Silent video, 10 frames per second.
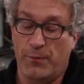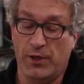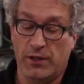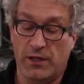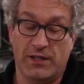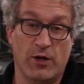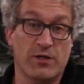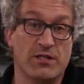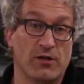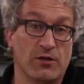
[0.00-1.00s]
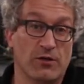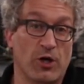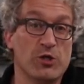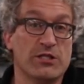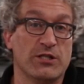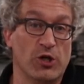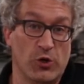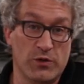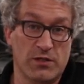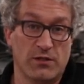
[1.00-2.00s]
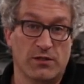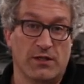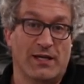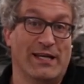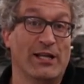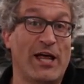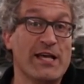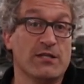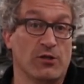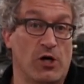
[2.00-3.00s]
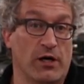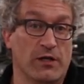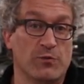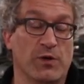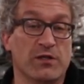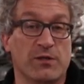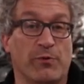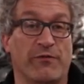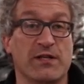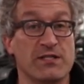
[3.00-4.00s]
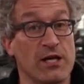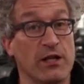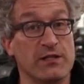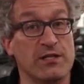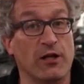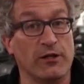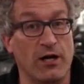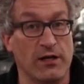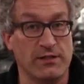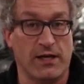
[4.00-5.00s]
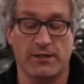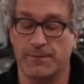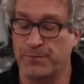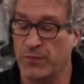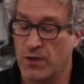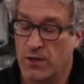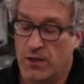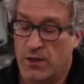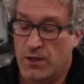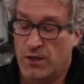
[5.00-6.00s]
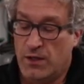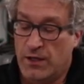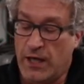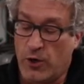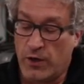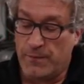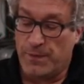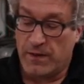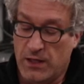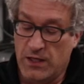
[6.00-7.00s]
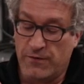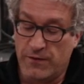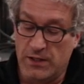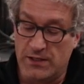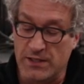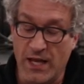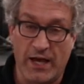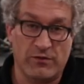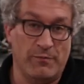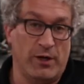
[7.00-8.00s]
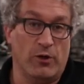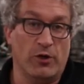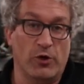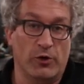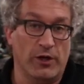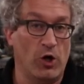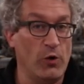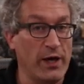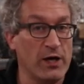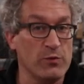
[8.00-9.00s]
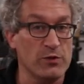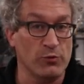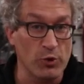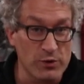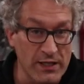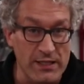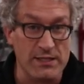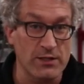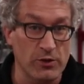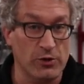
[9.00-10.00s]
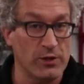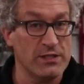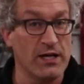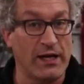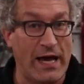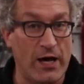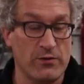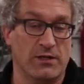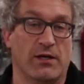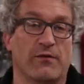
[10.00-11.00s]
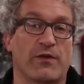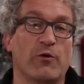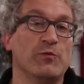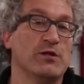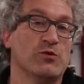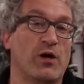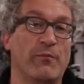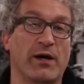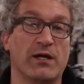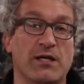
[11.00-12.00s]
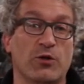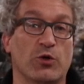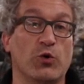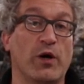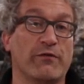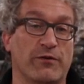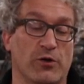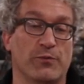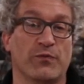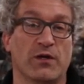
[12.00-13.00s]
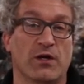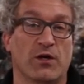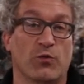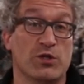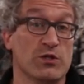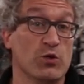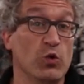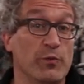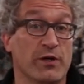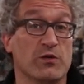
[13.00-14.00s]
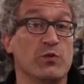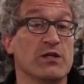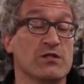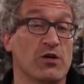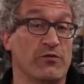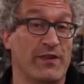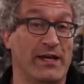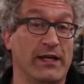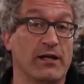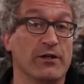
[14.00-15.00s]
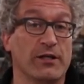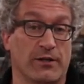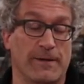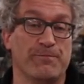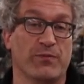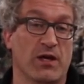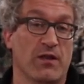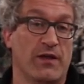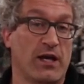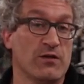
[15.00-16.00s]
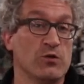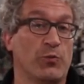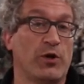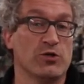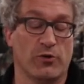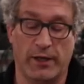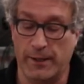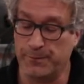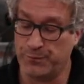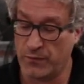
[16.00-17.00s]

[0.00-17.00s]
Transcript: But it carries the largest loads, and it lasts the longest because it prevents solid-solid contact. Now, if it didn't have to bear a load, and all we had was a rotating cylinder inside a housing, that would be described Taylor-Couette flow, which is cool because we can solve for that analytically. That has no pressure gradient.